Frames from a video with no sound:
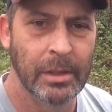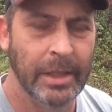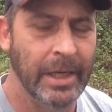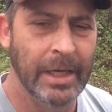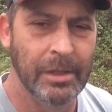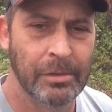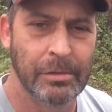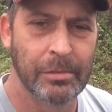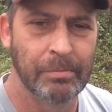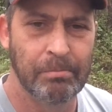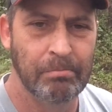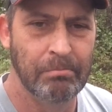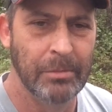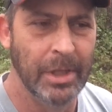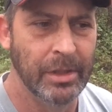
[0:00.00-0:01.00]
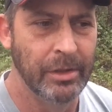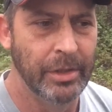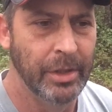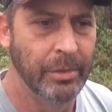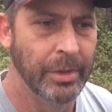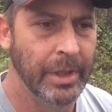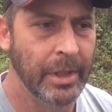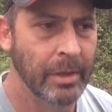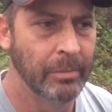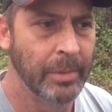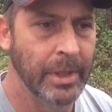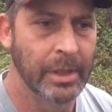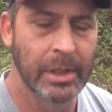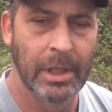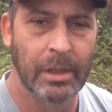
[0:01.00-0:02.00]
It has nothing to do with him
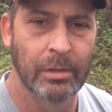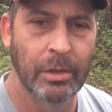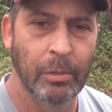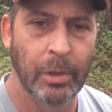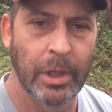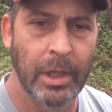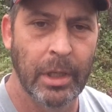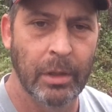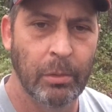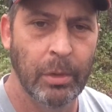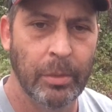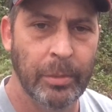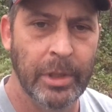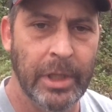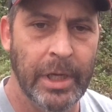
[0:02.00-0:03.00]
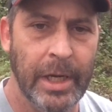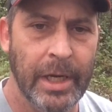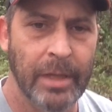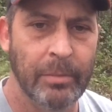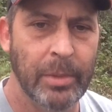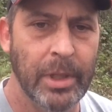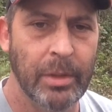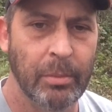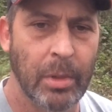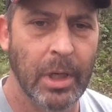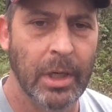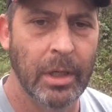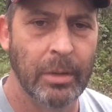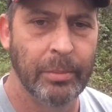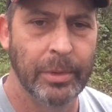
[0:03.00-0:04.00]
because I don't know what kind of equipment he had, but it
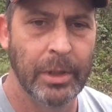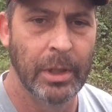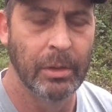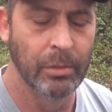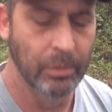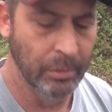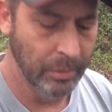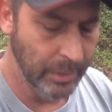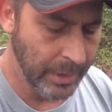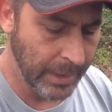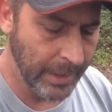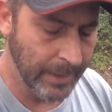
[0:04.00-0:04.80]
brought up an old